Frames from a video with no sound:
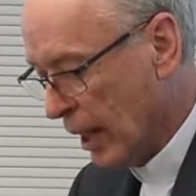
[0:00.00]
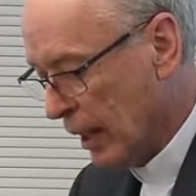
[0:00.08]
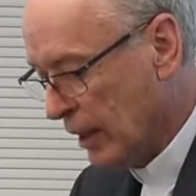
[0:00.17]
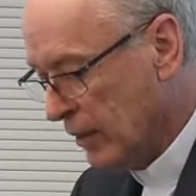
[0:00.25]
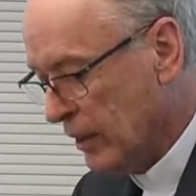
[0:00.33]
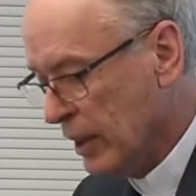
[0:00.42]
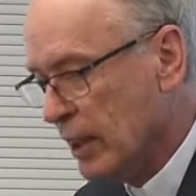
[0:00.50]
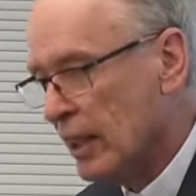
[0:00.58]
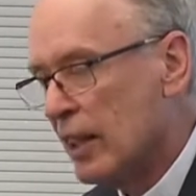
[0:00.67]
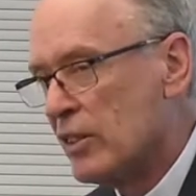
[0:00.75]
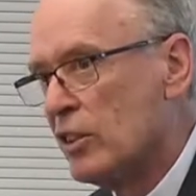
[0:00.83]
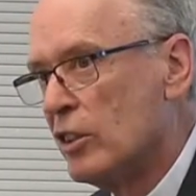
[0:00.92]
are living in
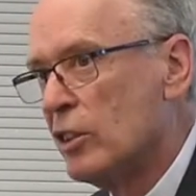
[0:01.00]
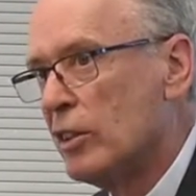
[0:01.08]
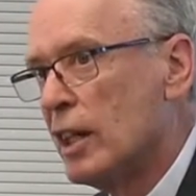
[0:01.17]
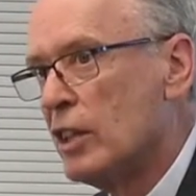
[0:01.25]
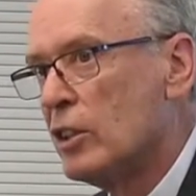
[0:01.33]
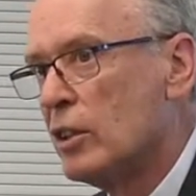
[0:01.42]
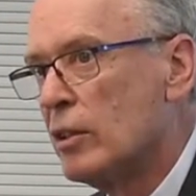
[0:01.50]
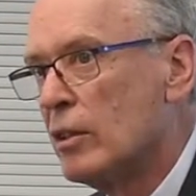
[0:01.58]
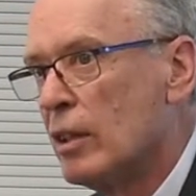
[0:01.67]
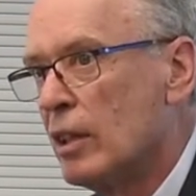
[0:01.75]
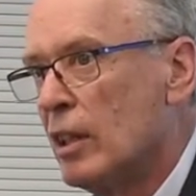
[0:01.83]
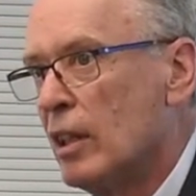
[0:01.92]
that situation